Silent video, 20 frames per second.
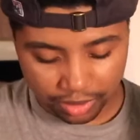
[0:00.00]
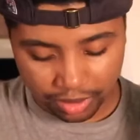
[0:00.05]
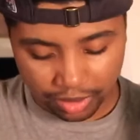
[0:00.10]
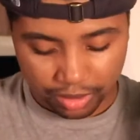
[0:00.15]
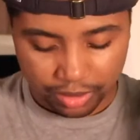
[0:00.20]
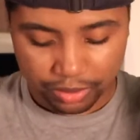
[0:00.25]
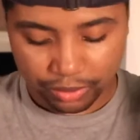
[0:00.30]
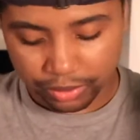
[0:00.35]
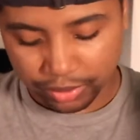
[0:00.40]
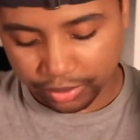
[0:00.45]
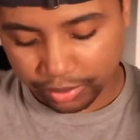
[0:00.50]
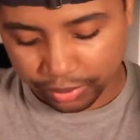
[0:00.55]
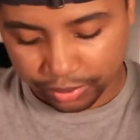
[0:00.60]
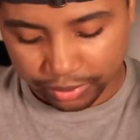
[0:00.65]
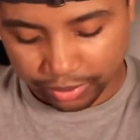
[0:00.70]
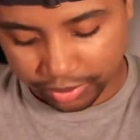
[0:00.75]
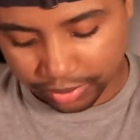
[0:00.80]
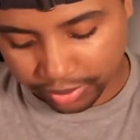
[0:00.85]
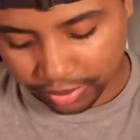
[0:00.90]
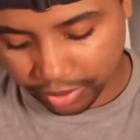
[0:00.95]
oh shoot
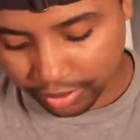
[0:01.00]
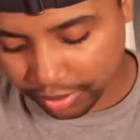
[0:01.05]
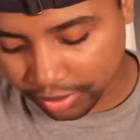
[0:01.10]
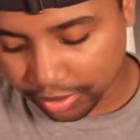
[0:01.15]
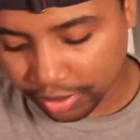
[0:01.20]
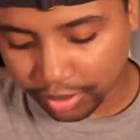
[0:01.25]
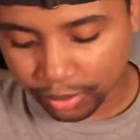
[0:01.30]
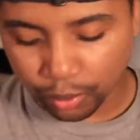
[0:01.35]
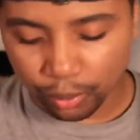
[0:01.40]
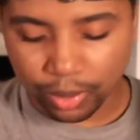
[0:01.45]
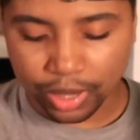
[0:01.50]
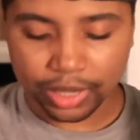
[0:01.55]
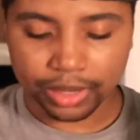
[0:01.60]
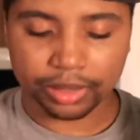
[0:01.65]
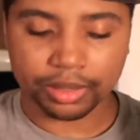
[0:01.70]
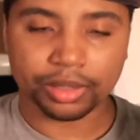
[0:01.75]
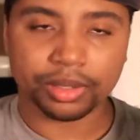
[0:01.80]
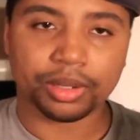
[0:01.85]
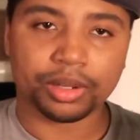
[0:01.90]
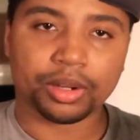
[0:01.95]
there's another
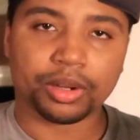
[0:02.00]
wire